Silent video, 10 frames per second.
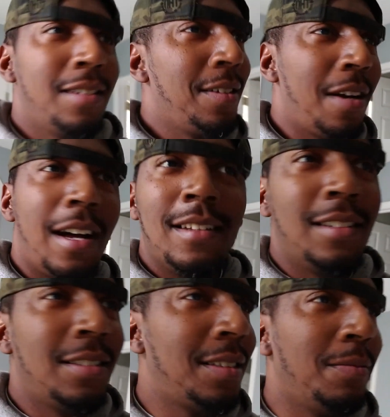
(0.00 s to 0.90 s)
you know,
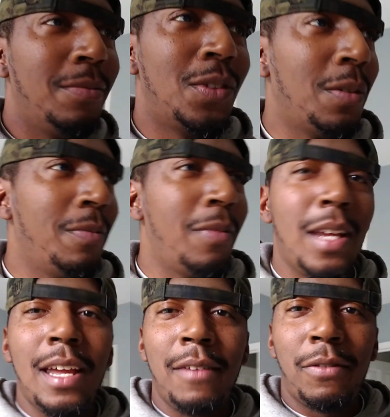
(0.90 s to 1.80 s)
there's some
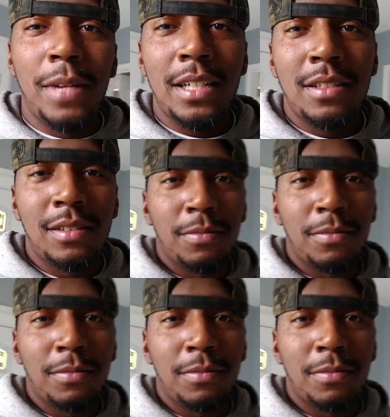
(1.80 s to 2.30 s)
information,